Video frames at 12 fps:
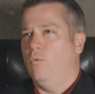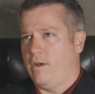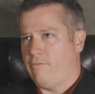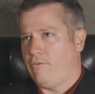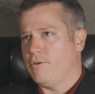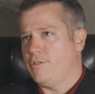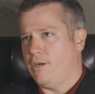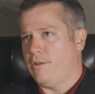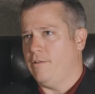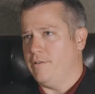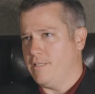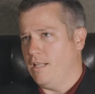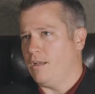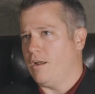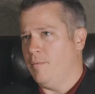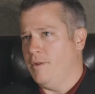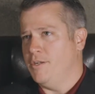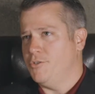When I first started in the
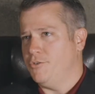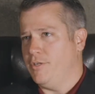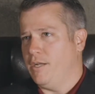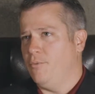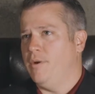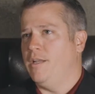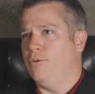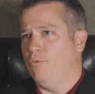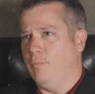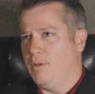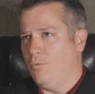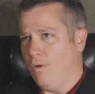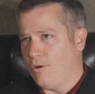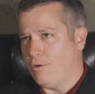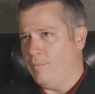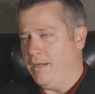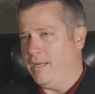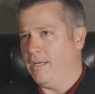telecom industry, I went into a big
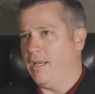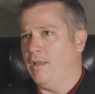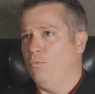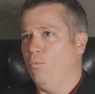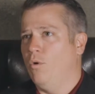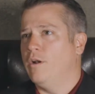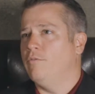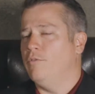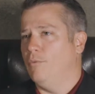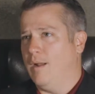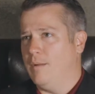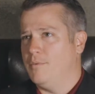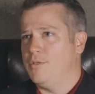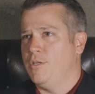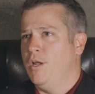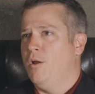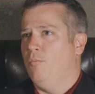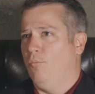welcome meeting and one of the
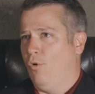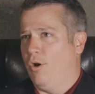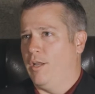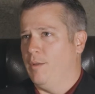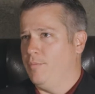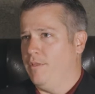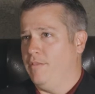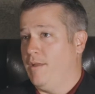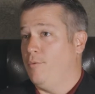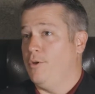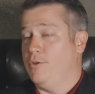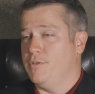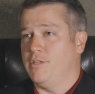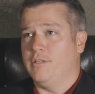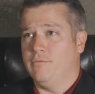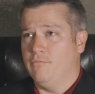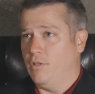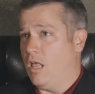reps brought up that they were using
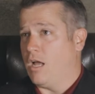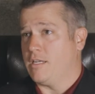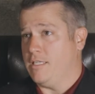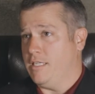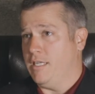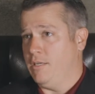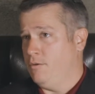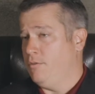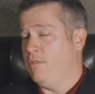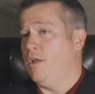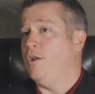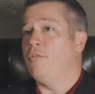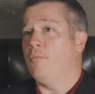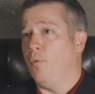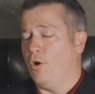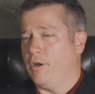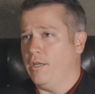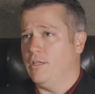Veloxy in another
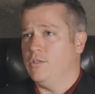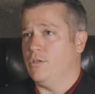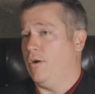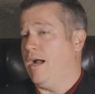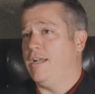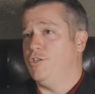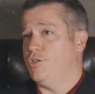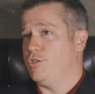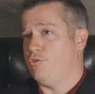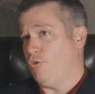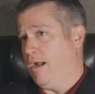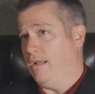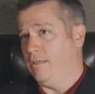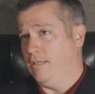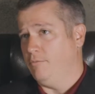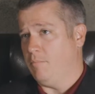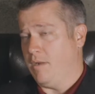market. So I just trialed it